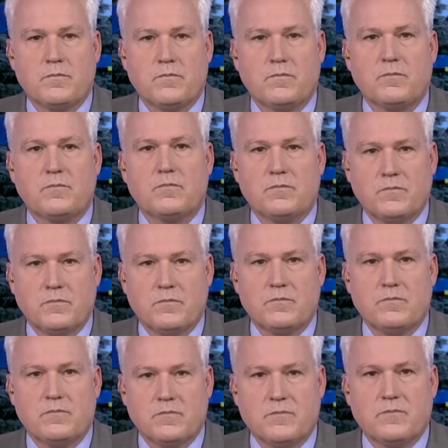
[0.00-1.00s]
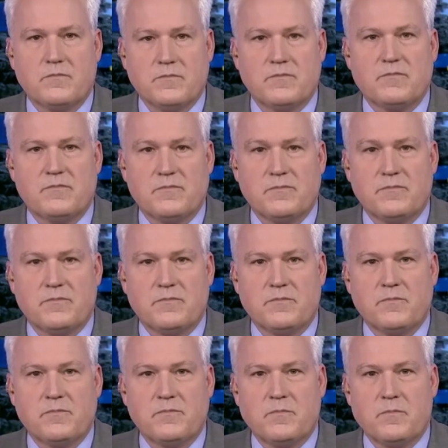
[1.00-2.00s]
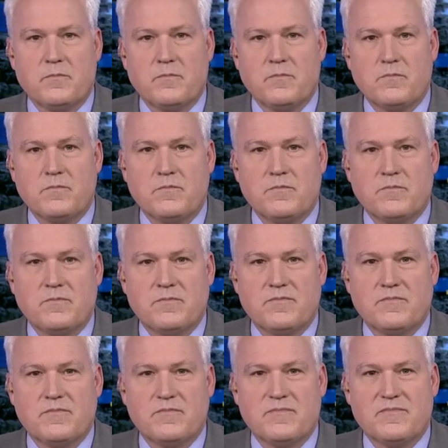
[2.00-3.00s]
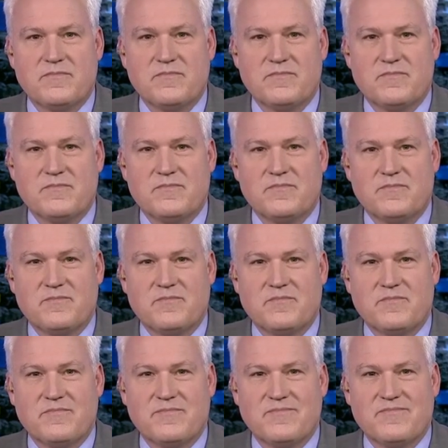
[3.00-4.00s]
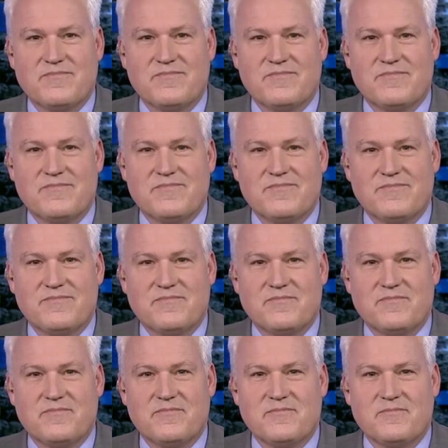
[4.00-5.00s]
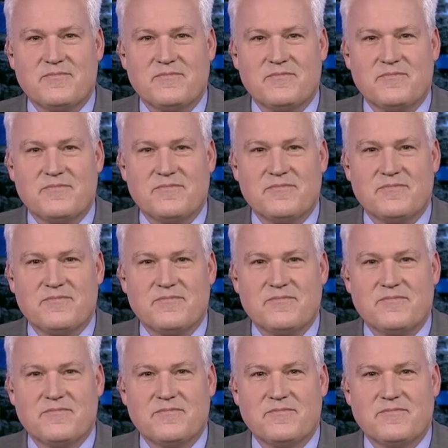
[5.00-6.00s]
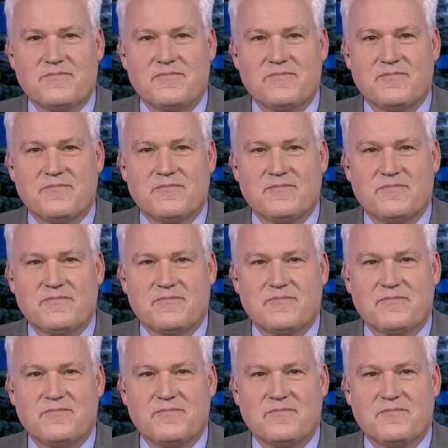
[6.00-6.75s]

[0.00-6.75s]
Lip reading: The person shown says nothing.